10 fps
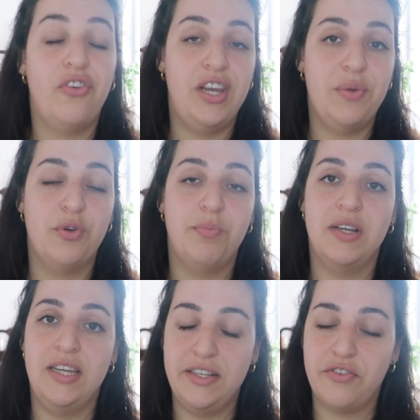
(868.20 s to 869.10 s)
not only were
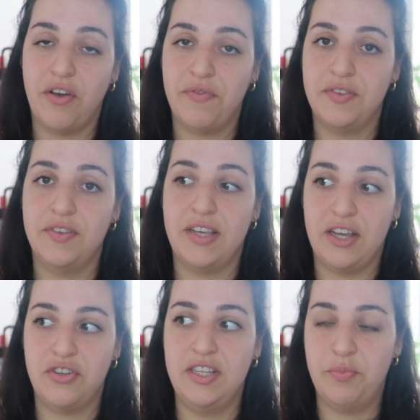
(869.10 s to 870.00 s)
police officers
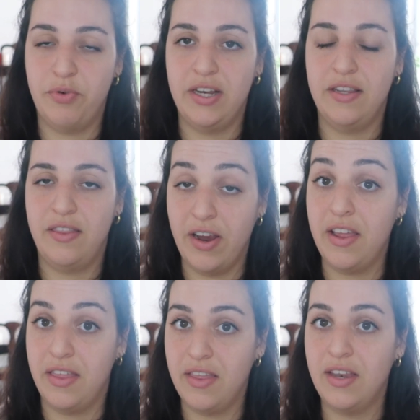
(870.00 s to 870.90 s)
actually spread
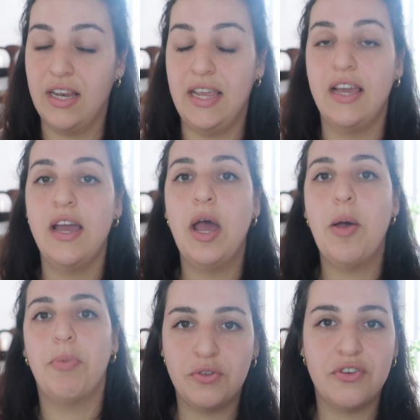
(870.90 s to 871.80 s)
very thinly,
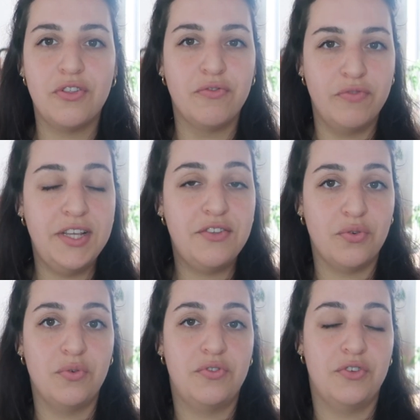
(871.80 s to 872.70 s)
but also the
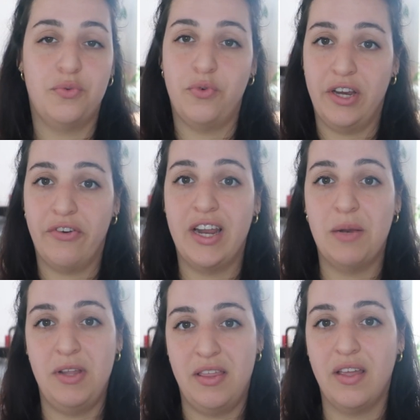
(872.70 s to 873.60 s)
resources were
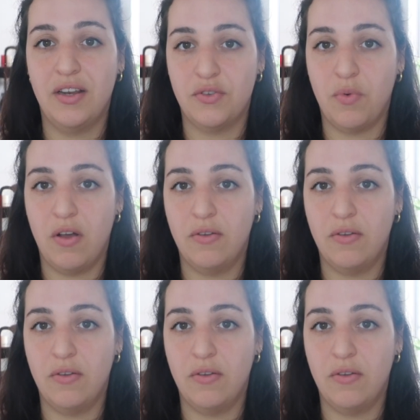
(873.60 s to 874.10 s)
incredibly thin as